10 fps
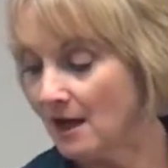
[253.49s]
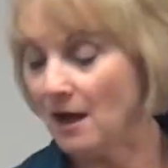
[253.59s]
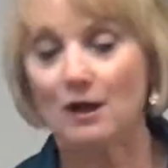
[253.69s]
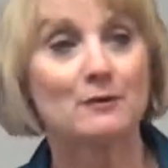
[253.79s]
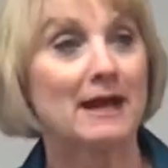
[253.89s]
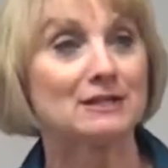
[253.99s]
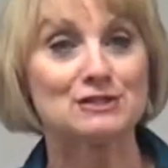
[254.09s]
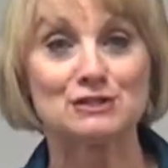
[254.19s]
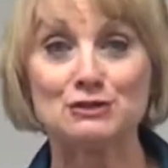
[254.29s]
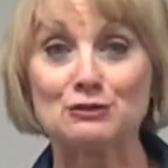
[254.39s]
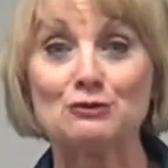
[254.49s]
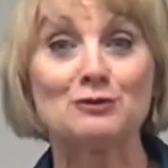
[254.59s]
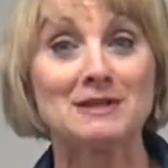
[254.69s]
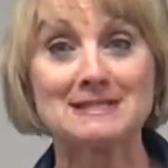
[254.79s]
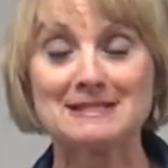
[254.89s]
All right, stew,
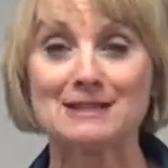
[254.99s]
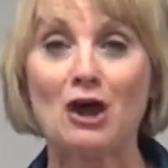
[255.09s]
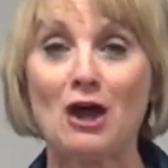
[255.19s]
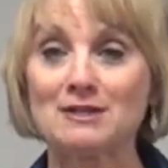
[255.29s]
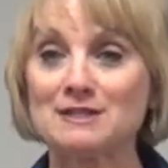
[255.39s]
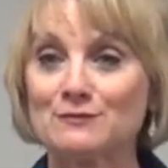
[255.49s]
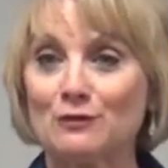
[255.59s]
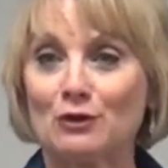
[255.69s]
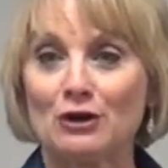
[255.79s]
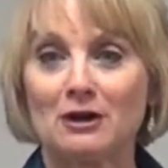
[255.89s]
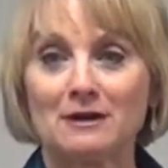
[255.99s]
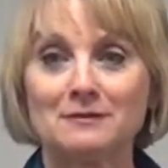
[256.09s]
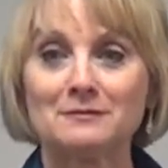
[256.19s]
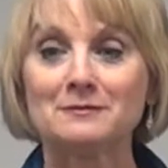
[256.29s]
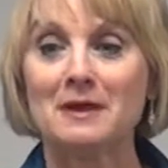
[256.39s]
this calls for
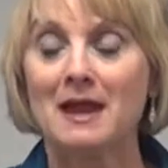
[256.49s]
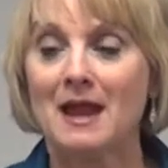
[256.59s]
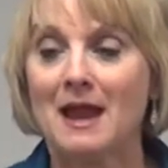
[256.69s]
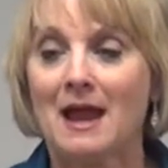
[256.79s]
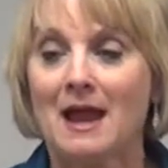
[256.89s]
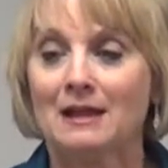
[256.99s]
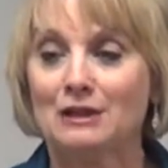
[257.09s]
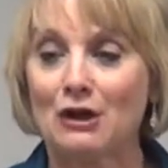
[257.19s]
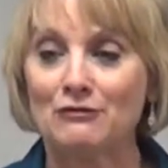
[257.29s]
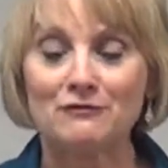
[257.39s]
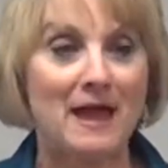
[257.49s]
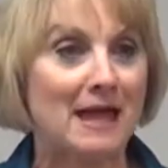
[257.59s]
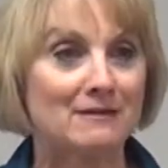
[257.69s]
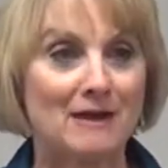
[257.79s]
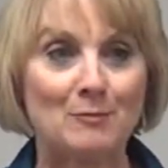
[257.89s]

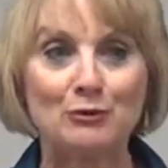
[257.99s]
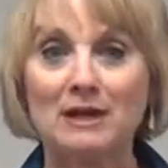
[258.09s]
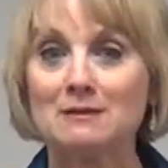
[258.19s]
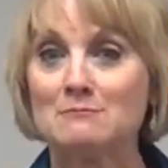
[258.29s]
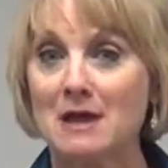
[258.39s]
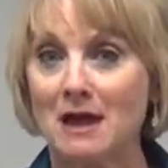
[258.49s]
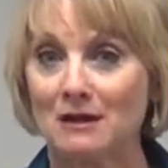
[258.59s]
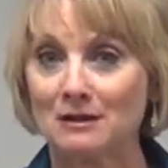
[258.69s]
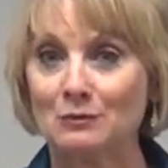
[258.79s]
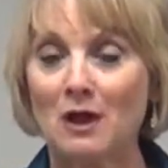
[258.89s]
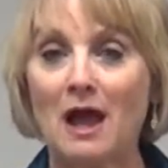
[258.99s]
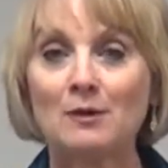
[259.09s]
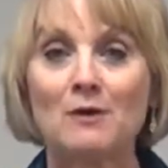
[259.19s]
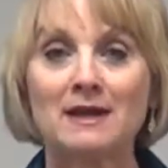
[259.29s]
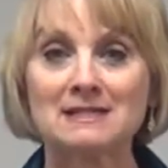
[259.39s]
low-fat evaporated milk. Well, I
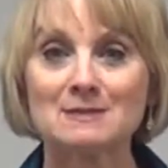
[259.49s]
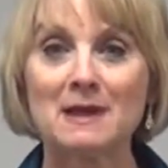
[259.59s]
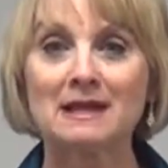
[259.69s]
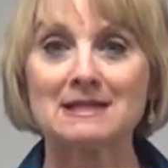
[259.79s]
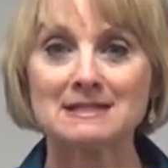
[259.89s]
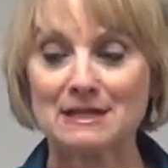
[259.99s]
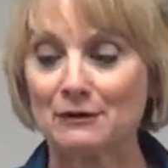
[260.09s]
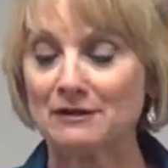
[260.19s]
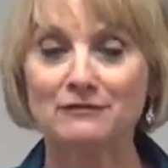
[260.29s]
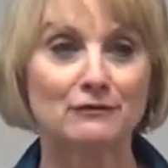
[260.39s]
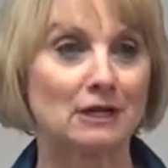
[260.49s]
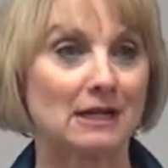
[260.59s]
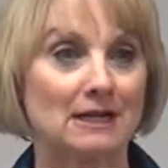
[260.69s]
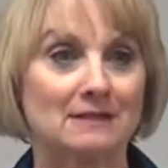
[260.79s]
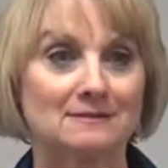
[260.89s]
wanted to make it
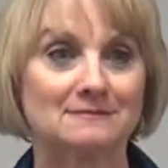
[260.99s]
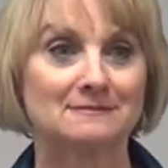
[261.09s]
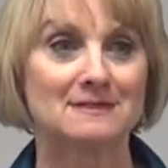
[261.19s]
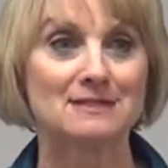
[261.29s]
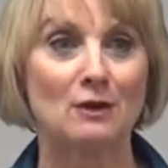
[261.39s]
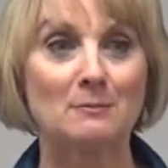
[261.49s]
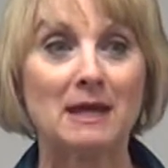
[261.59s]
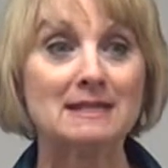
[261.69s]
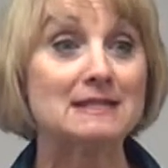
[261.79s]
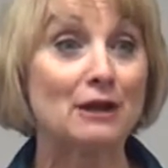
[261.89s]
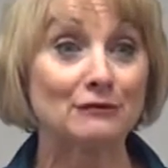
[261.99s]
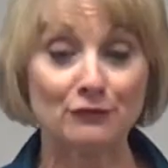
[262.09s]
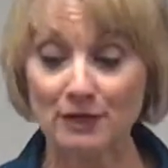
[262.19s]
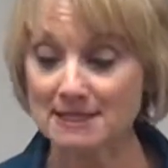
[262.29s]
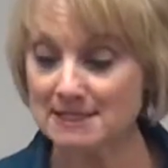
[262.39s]
dairy-free. So I made it
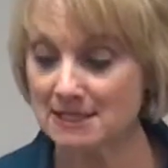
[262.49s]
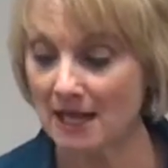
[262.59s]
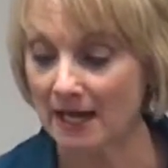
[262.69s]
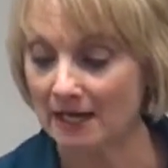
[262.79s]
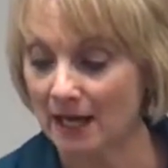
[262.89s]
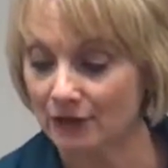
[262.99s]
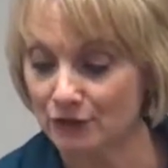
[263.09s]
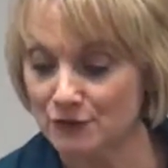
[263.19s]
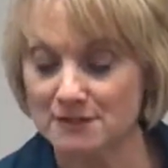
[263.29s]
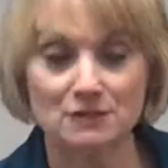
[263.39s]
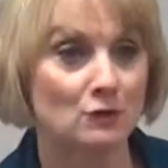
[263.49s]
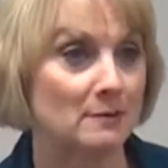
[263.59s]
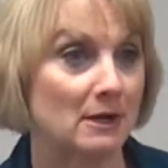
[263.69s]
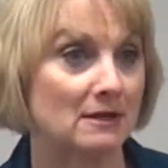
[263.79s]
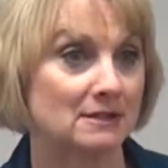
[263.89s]
dairy-free tonight. I used soy
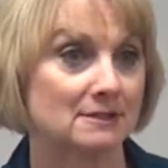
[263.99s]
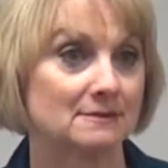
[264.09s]
milk.